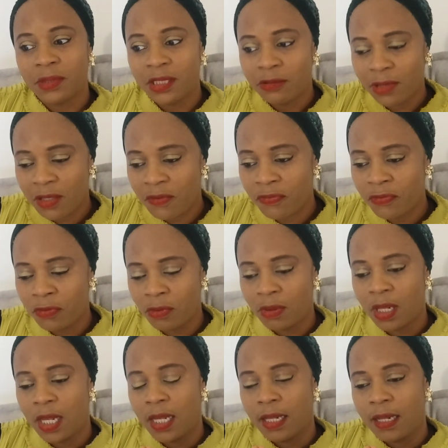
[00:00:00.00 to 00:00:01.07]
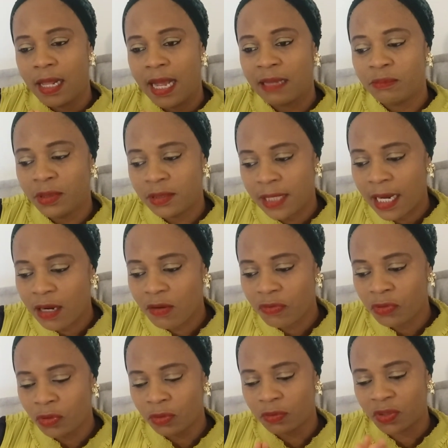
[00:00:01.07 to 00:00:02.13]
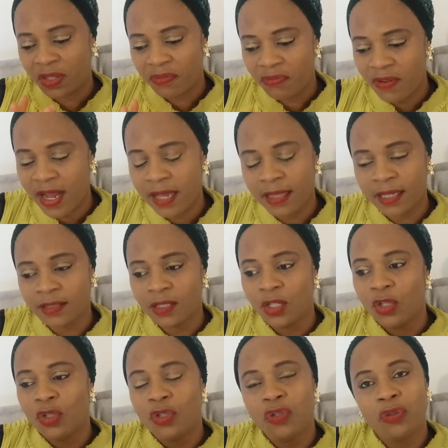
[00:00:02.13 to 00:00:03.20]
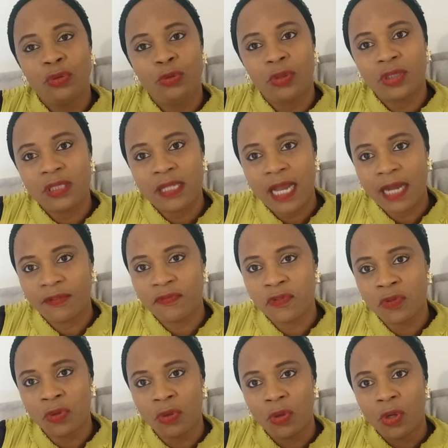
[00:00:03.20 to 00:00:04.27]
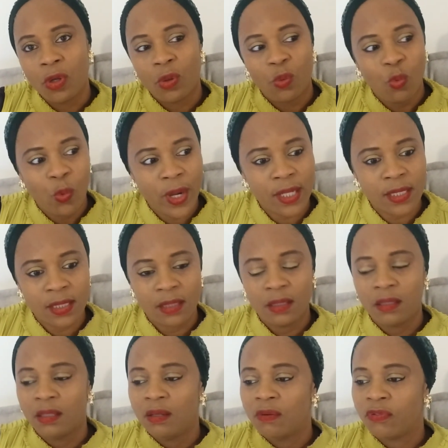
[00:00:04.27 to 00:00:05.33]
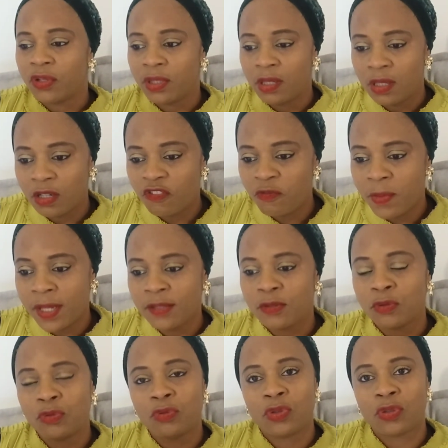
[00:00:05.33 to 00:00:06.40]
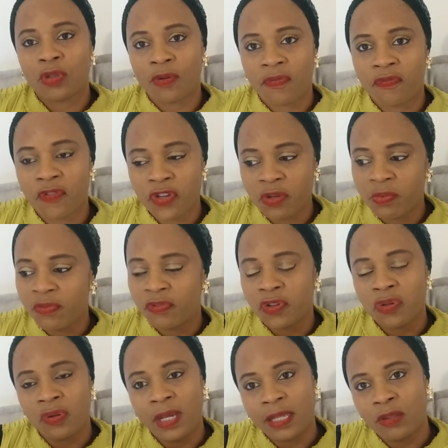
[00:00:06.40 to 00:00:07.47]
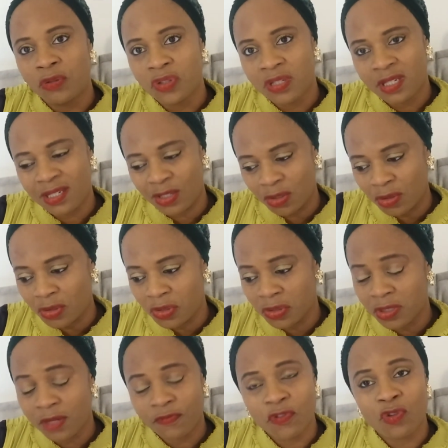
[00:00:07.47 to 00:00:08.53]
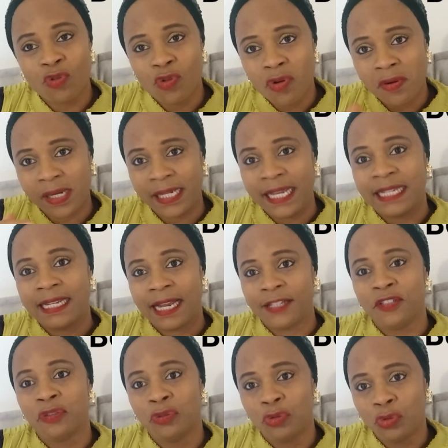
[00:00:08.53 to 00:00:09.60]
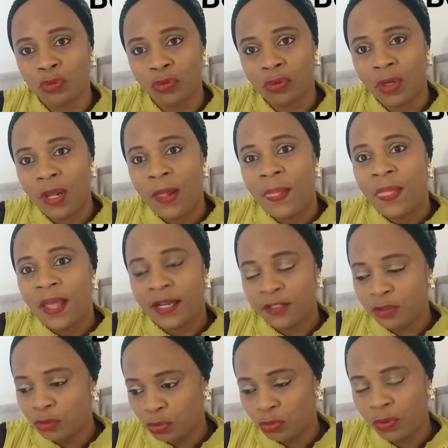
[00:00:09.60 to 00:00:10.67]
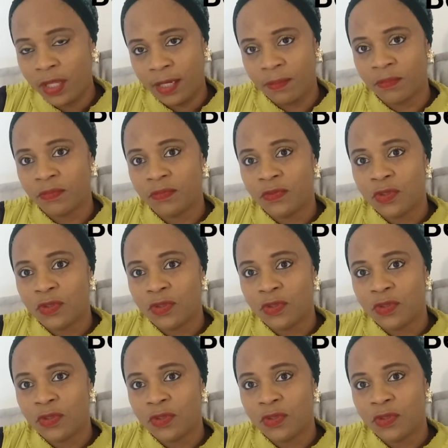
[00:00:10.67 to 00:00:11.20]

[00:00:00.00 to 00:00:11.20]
Be grateful and be thankful for the fact that you don't have to wait for the government to do stuff for you before you get those things done yourself. You go ahead and you do them.